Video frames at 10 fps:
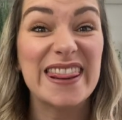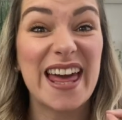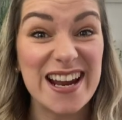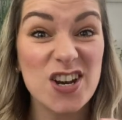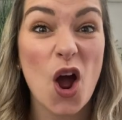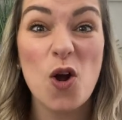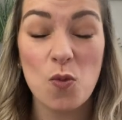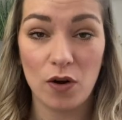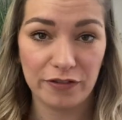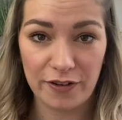They know
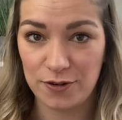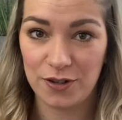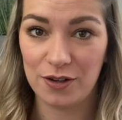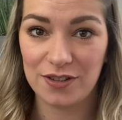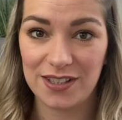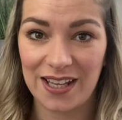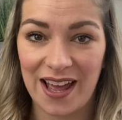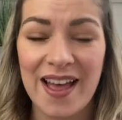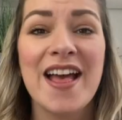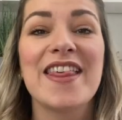what photos to
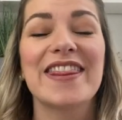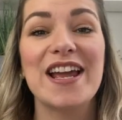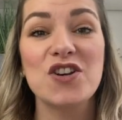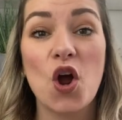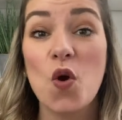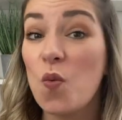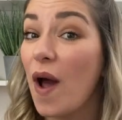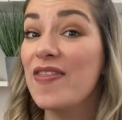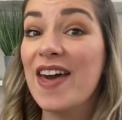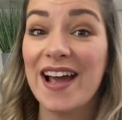get. They know
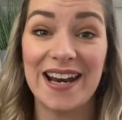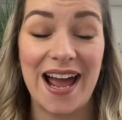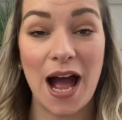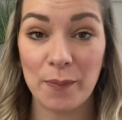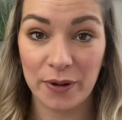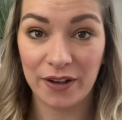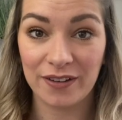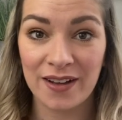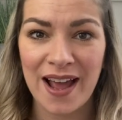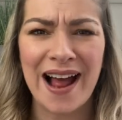when they're gonna
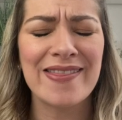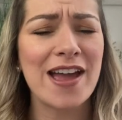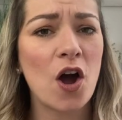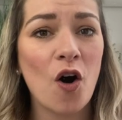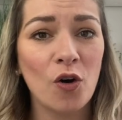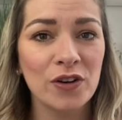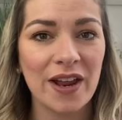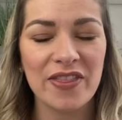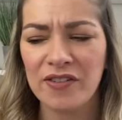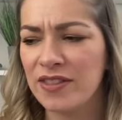happen and they are on
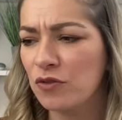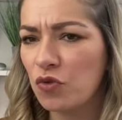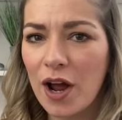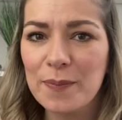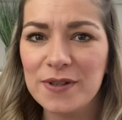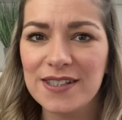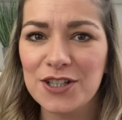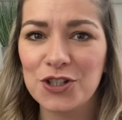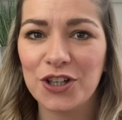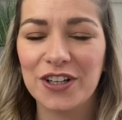it. They're in the right
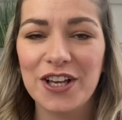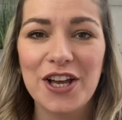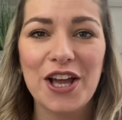position.